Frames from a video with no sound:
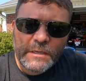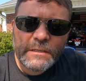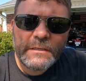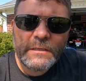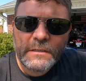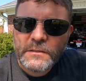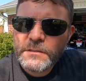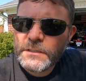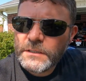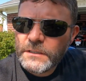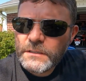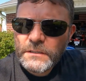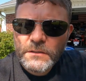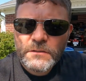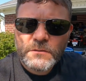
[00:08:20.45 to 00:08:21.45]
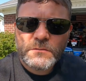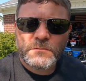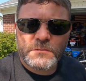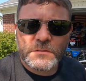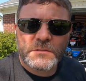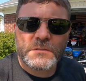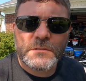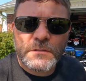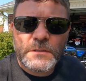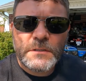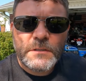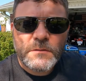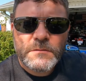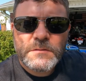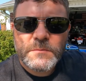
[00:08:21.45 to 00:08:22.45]
He knows
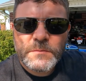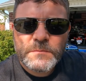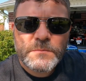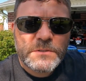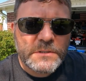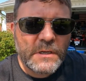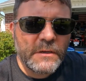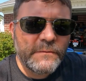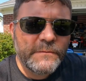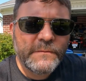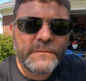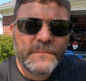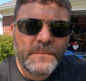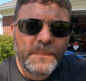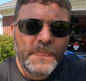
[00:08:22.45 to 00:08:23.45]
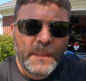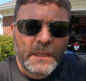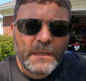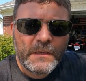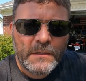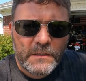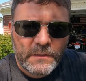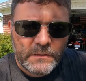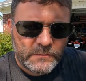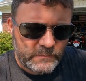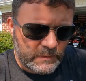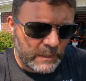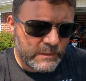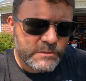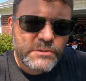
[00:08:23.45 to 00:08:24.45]
some stuff.
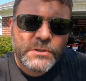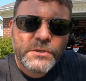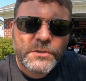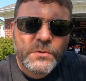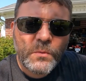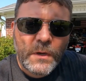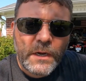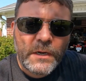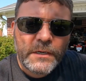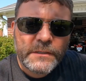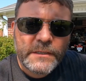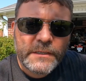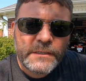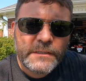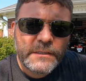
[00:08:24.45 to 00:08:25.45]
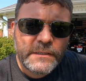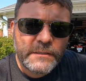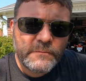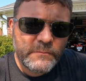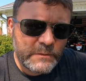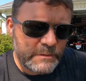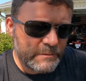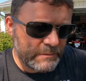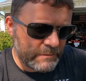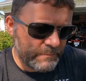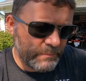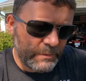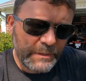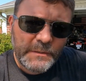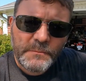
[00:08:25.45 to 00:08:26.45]
I'll show you the wiring that he did, which is
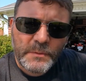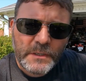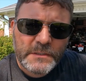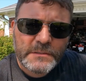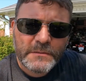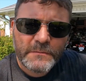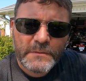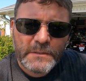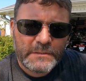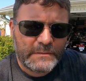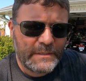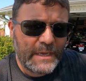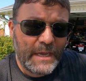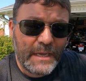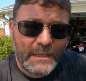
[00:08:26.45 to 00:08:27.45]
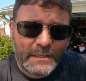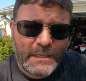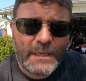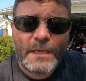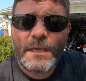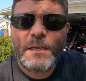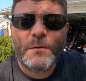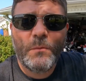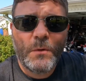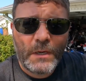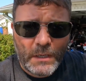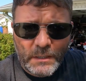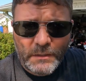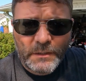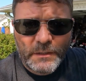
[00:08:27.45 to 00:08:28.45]
pretty impressive, because I hate
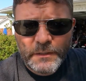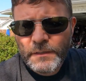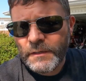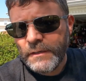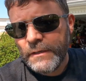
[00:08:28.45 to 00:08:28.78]
wiring.